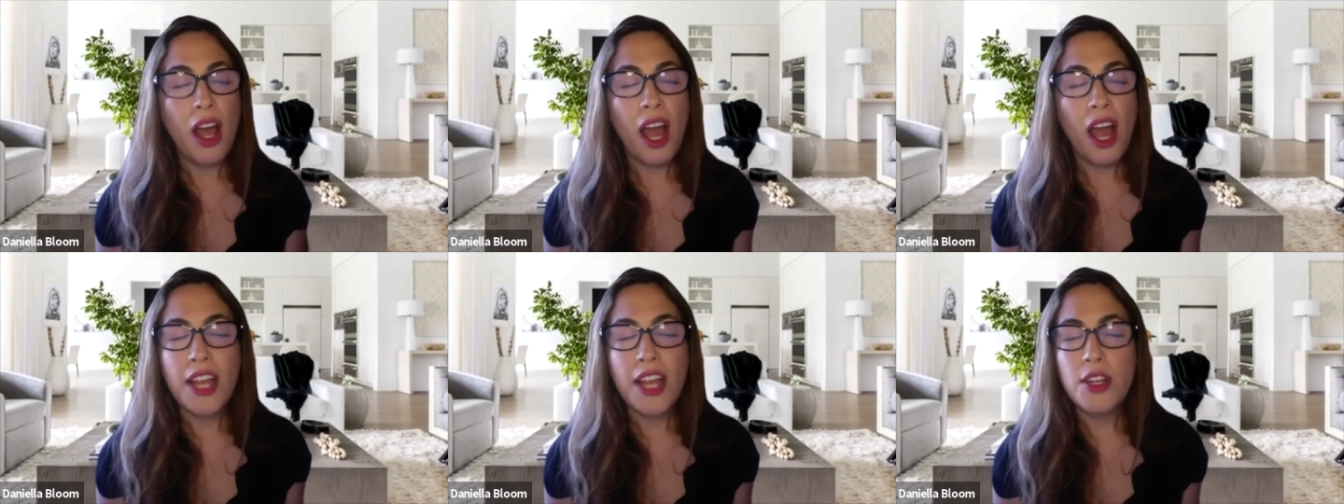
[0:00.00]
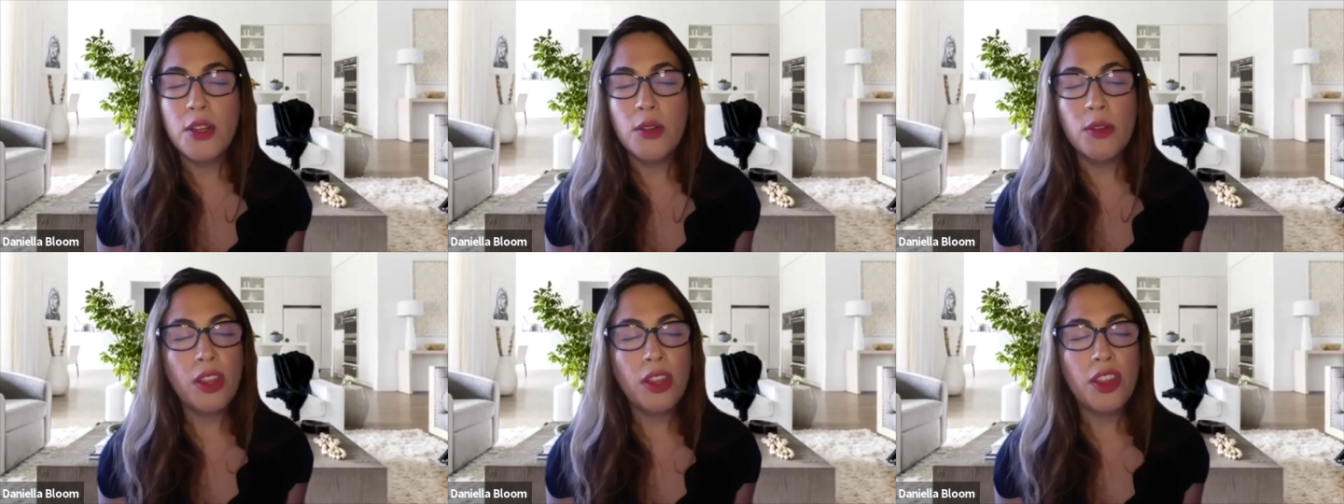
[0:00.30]
I
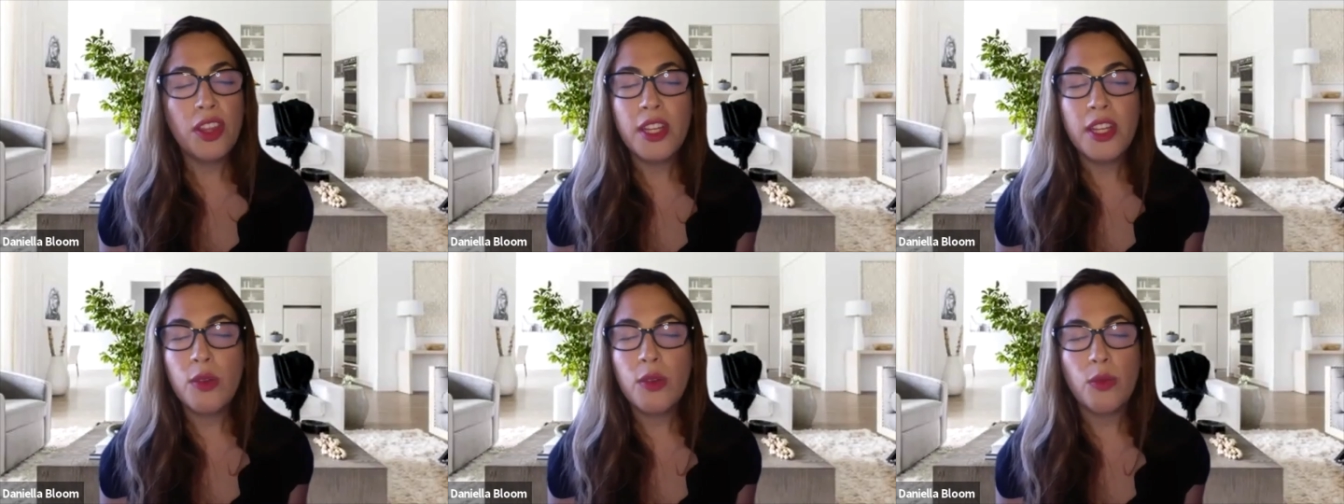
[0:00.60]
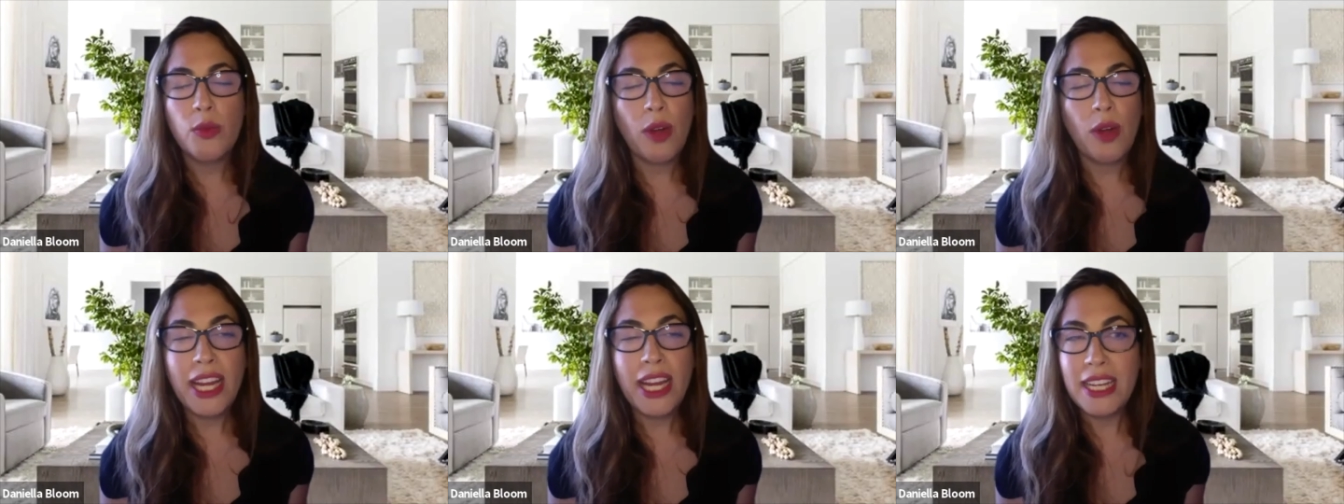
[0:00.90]
don't think
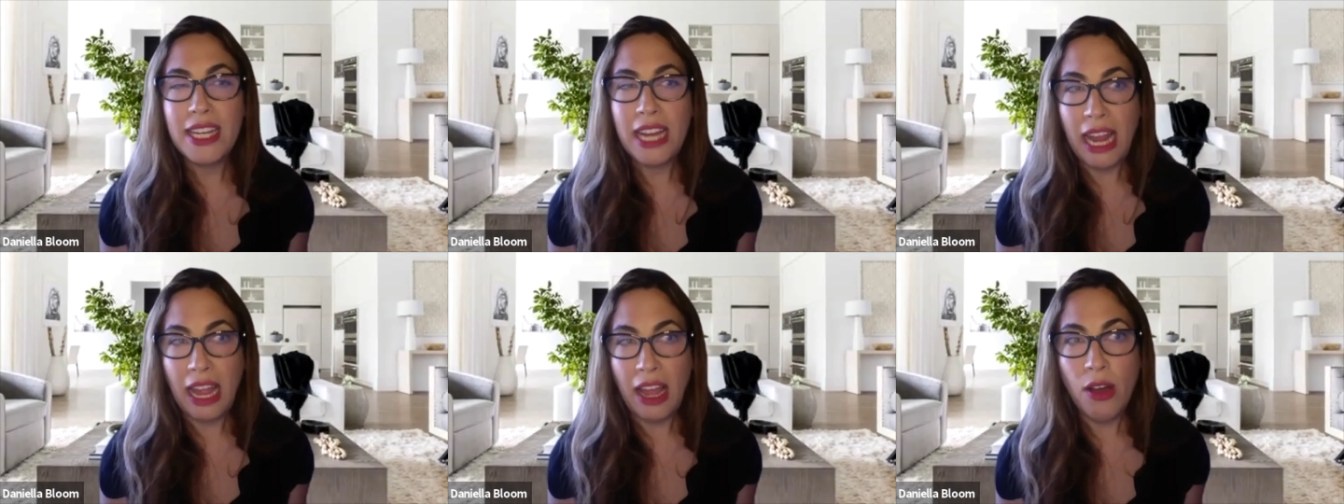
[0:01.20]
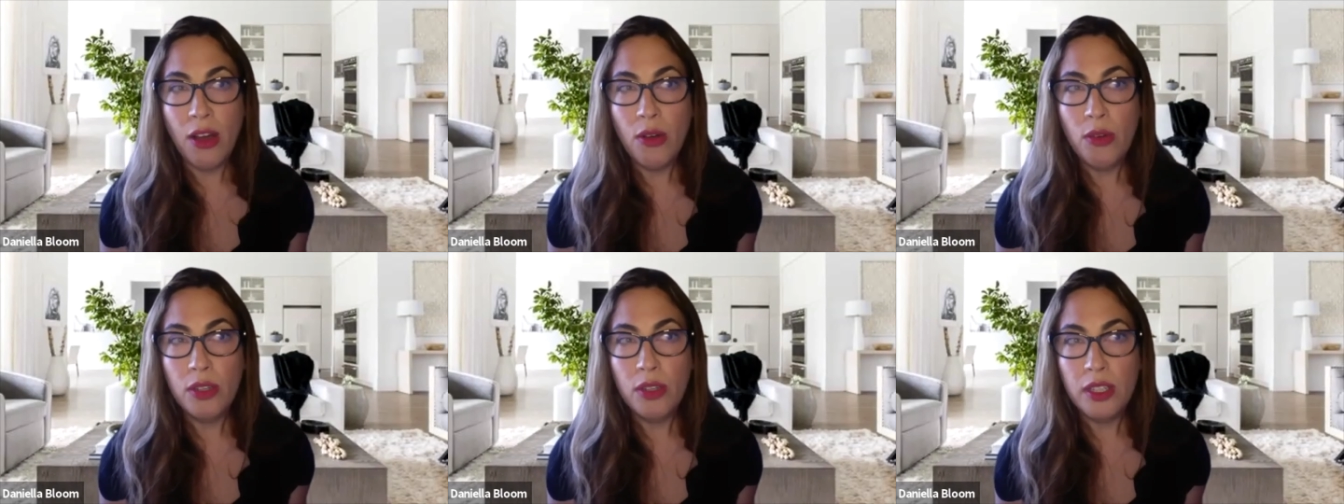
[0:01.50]
right
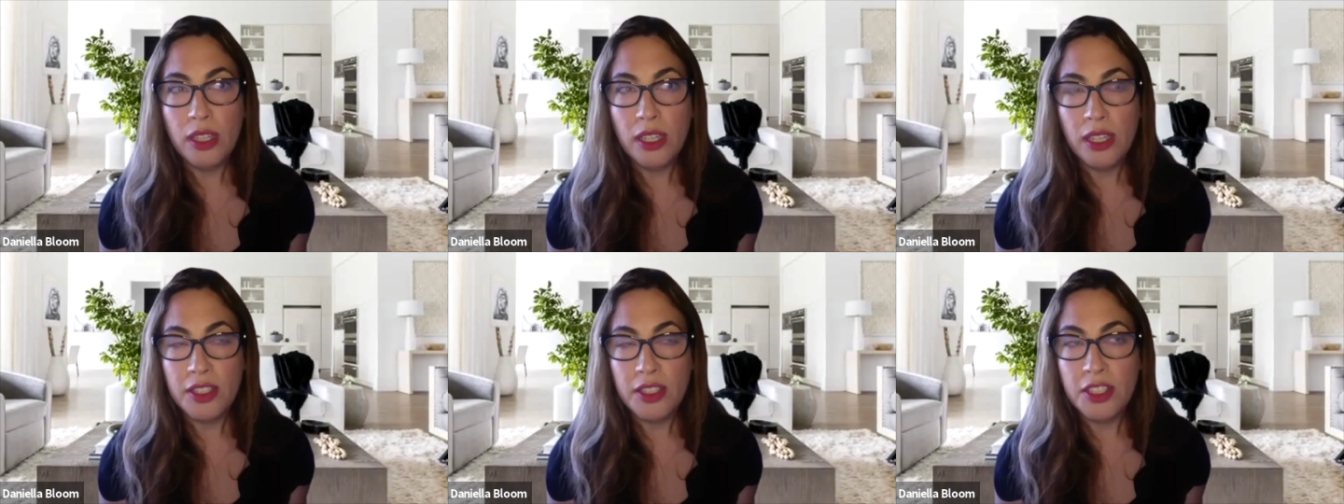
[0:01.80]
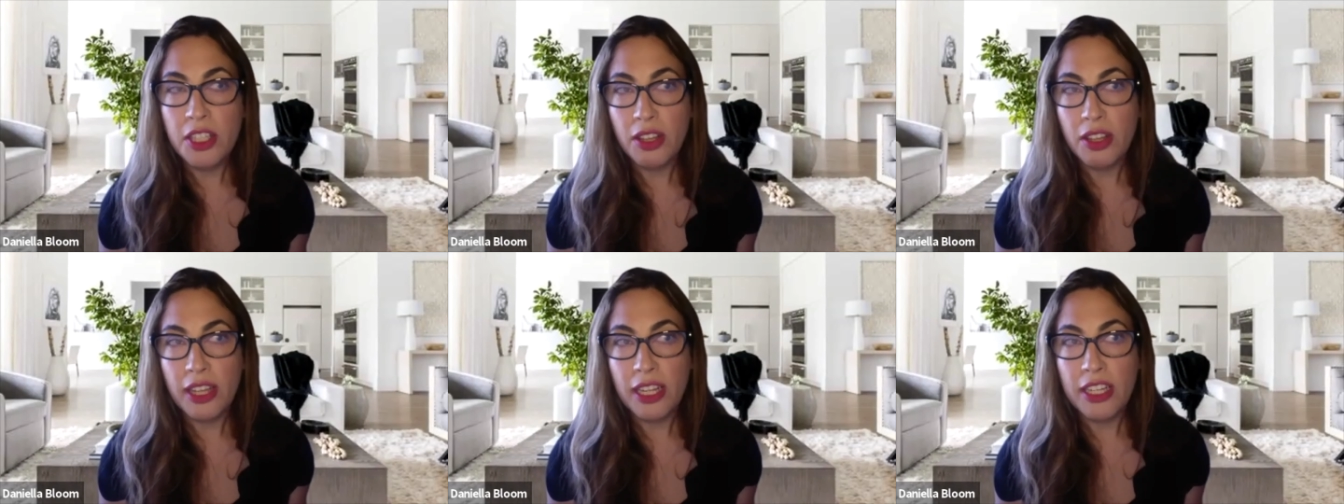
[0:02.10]
now,
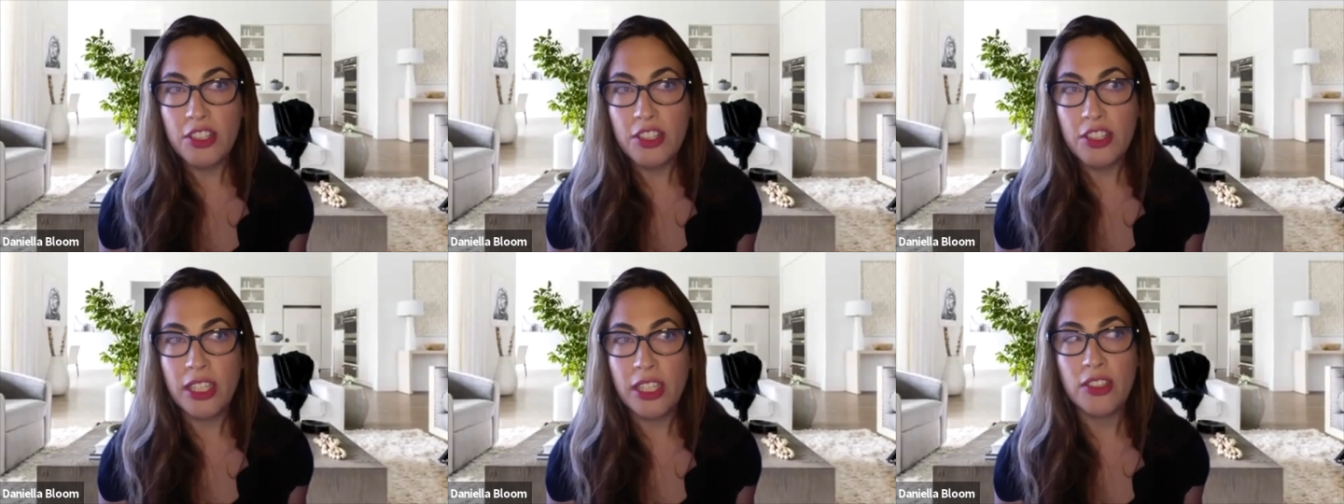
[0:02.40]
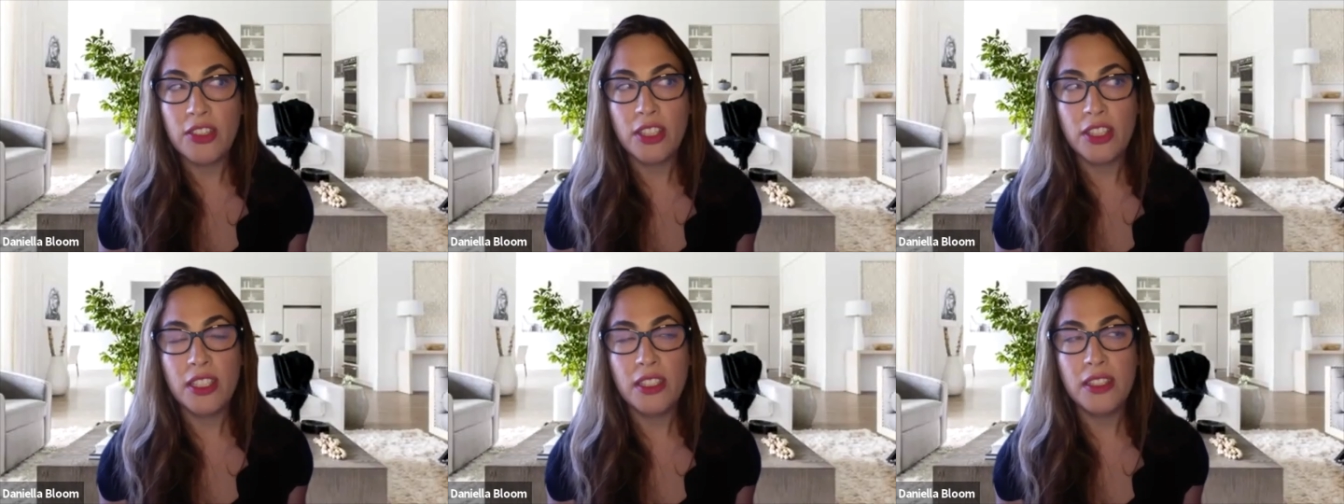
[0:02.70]
until that
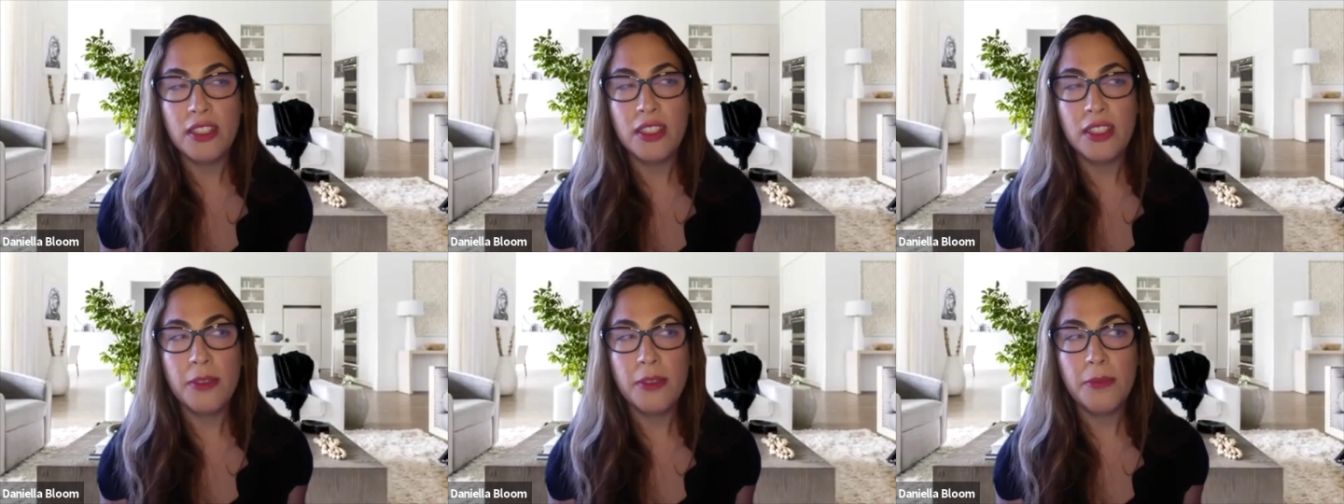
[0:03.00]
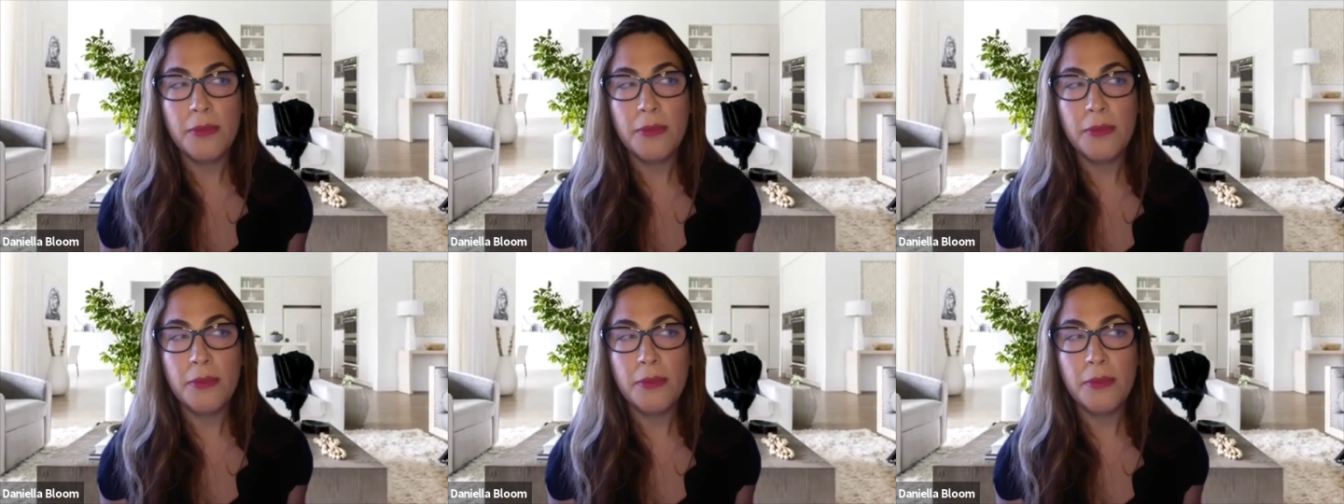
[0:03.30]
changes,